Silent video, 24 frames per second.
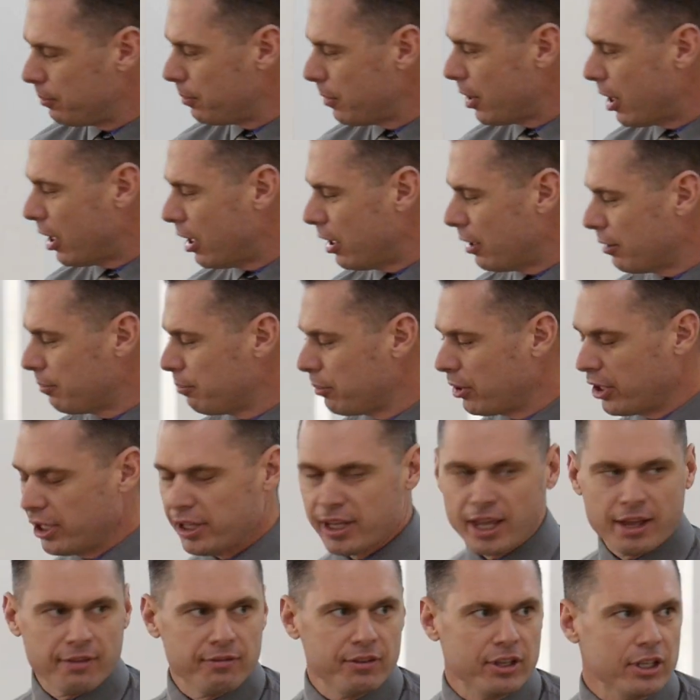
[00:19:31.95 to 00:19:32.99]
uh, play
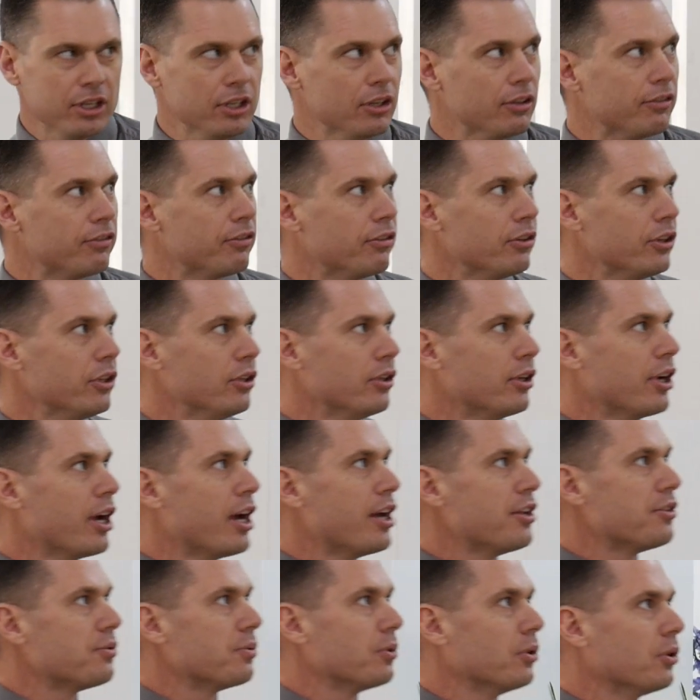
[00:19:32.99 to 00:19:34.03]
that video for you
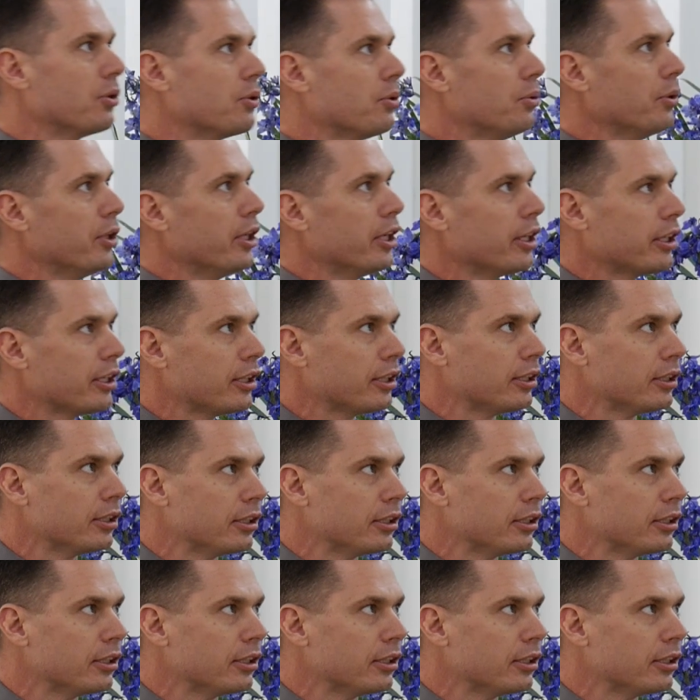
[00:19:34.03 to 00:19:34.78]
guys real quick.